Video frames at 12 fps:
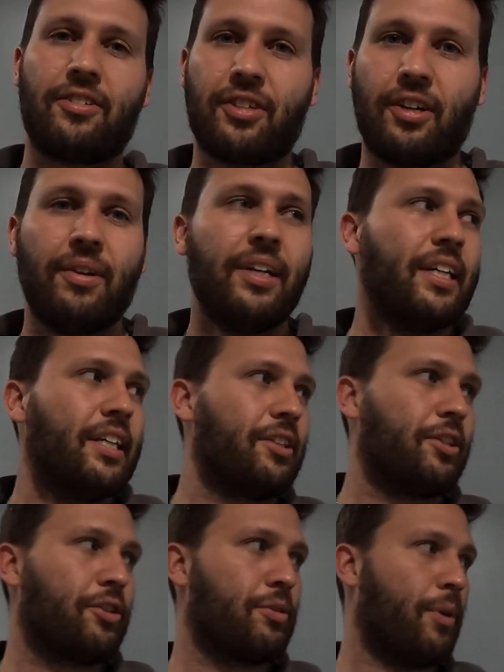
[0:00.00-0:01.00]
So
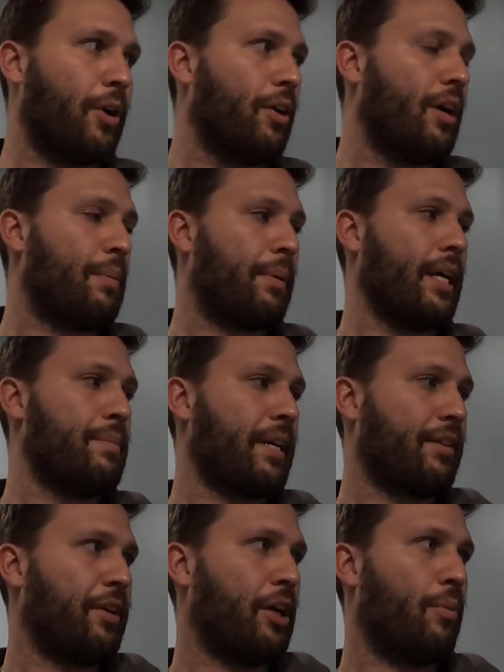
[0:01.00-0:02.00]
till tomorrow, I'll probably
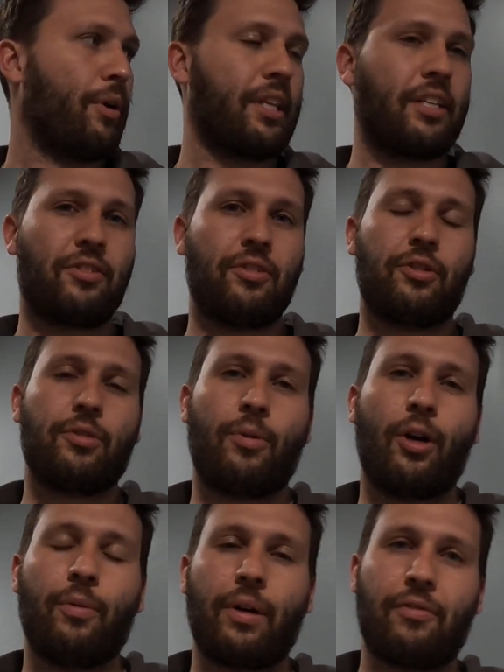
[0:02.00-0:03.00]
make a video on one of these two
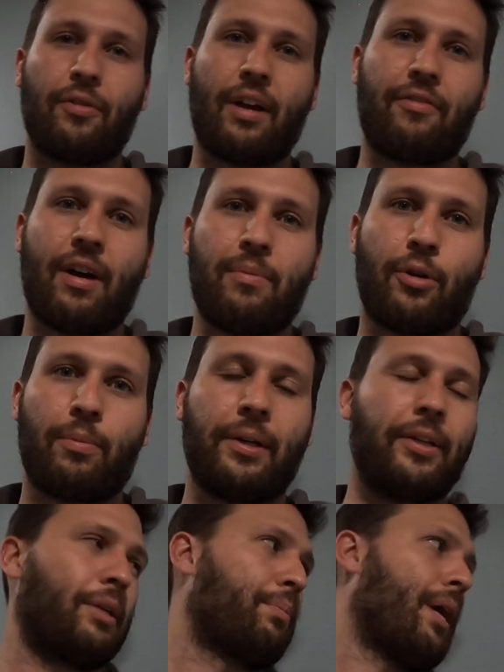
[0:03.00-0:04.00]
tomorrow, whatever one I find more
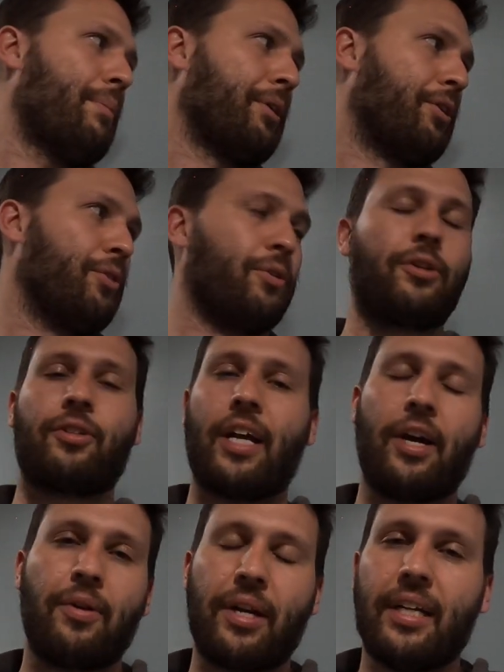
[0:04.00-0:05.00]
appealing. Probably Google because
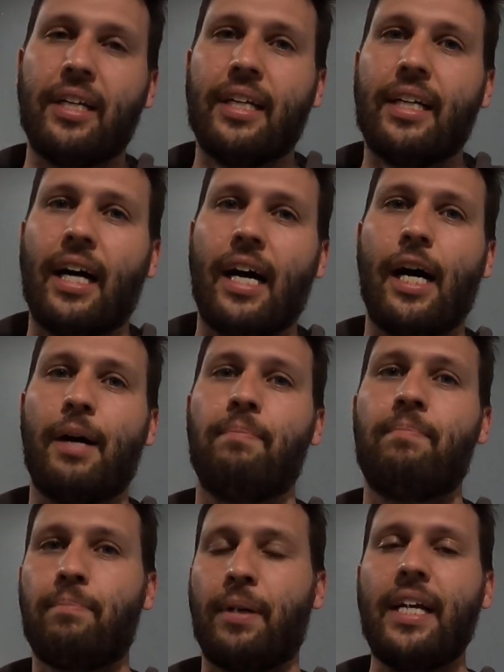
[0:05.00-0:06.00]
I own it.
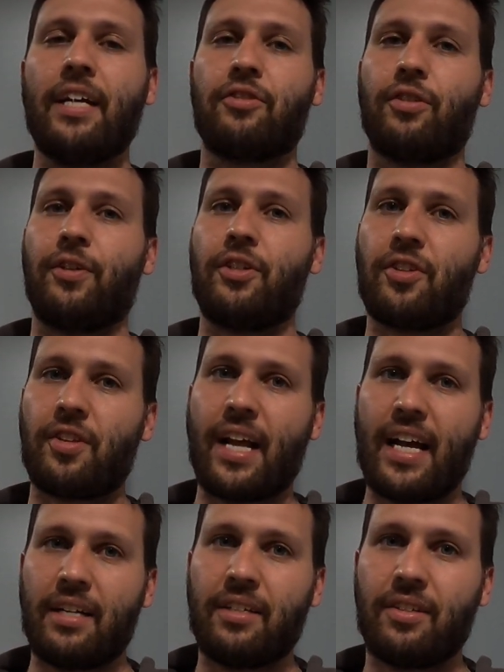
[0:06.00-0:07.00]
Um, but yeah, so if you're interested in
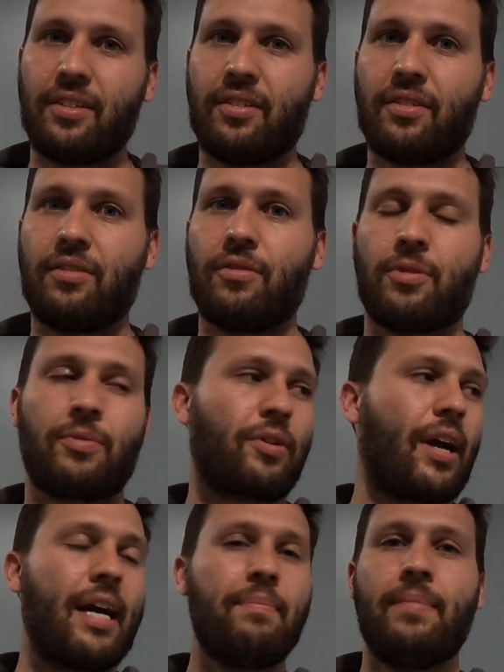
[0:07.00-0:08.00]
that,
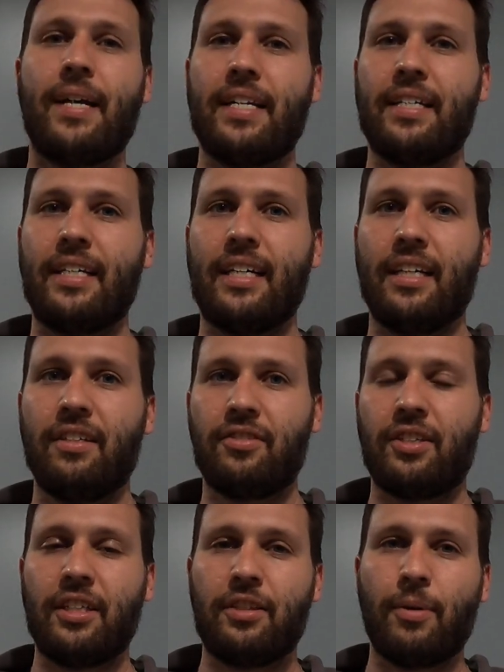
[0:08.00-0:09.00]
subscribe and uh,
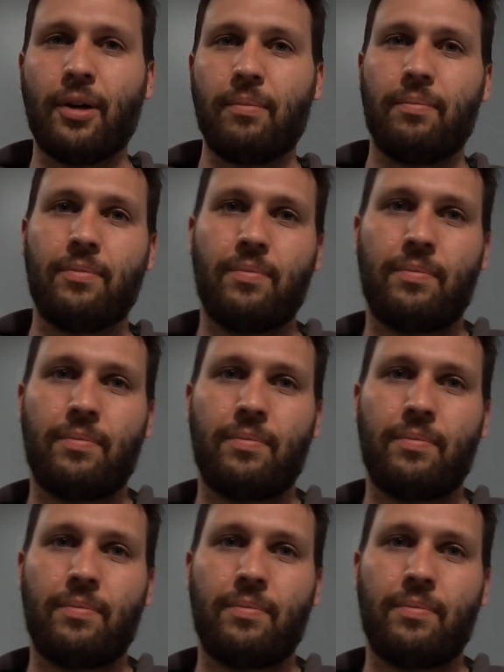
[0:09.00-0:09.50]
see you tomorrow.